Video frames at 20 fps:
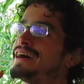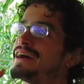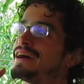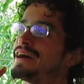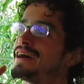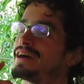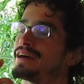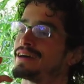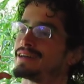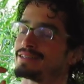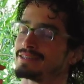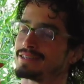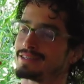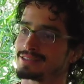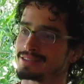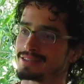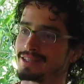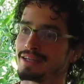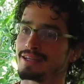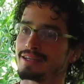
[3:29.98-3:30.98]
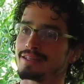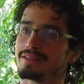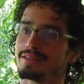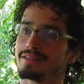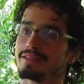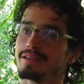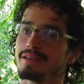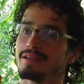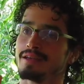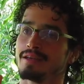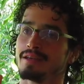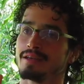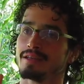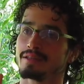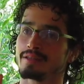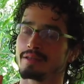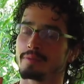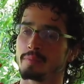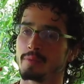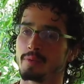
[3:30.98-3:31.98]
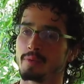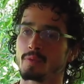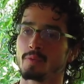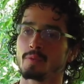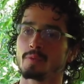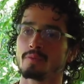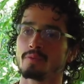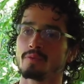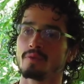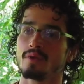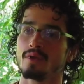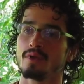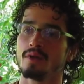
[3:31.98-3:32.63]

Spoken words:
The sun, the moon,